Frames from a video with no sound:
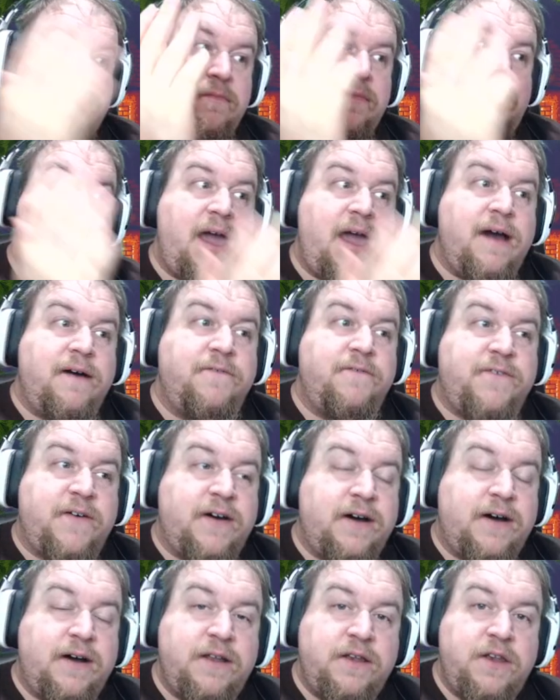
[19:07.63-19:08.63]

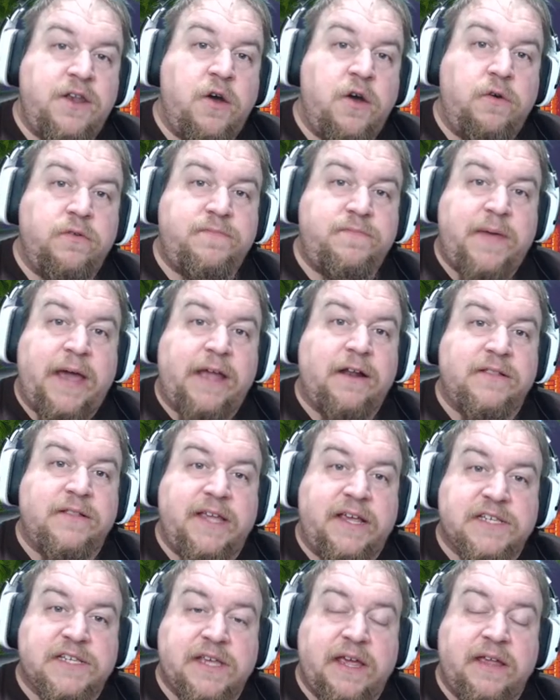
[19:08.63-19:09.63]
have no
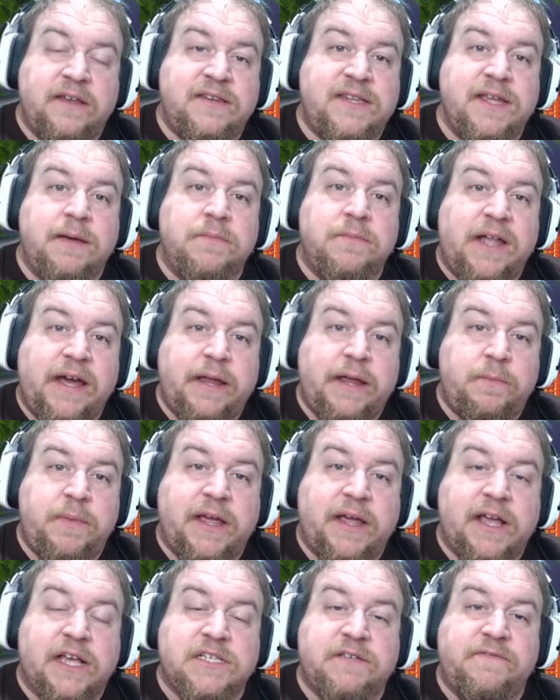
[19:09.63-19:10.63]
penalties in dim light
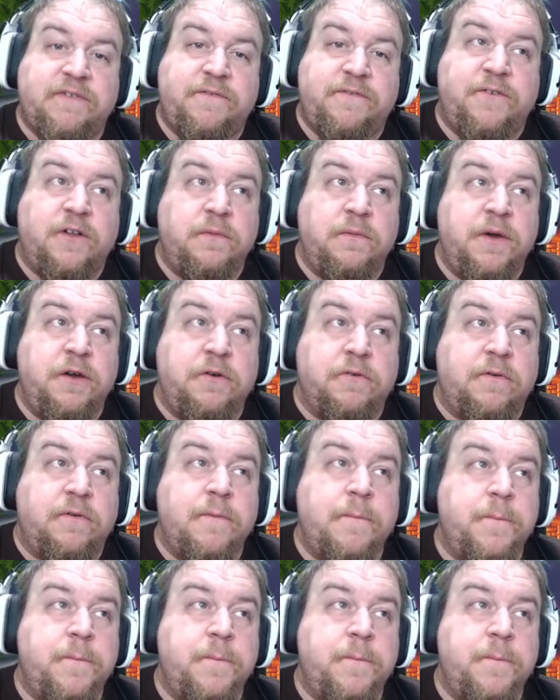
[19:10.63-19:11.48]
because of a full moon.